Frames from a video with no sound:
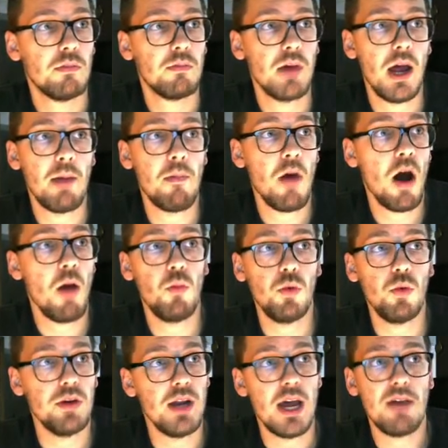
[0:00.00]
My mom
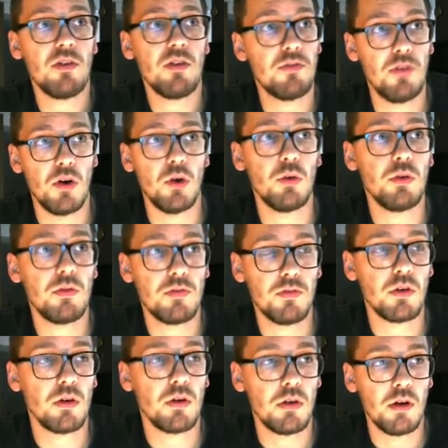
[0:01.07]
would never vote
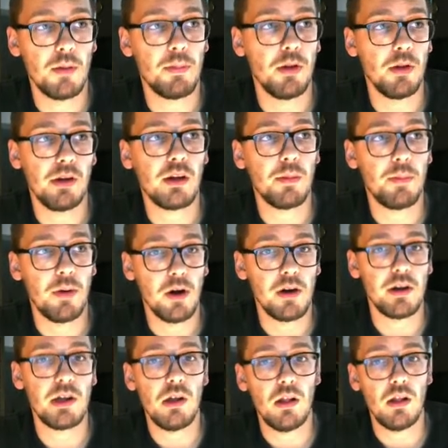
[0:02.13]
for a political
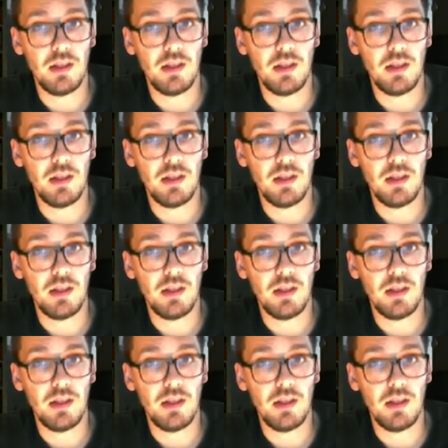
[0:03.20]
party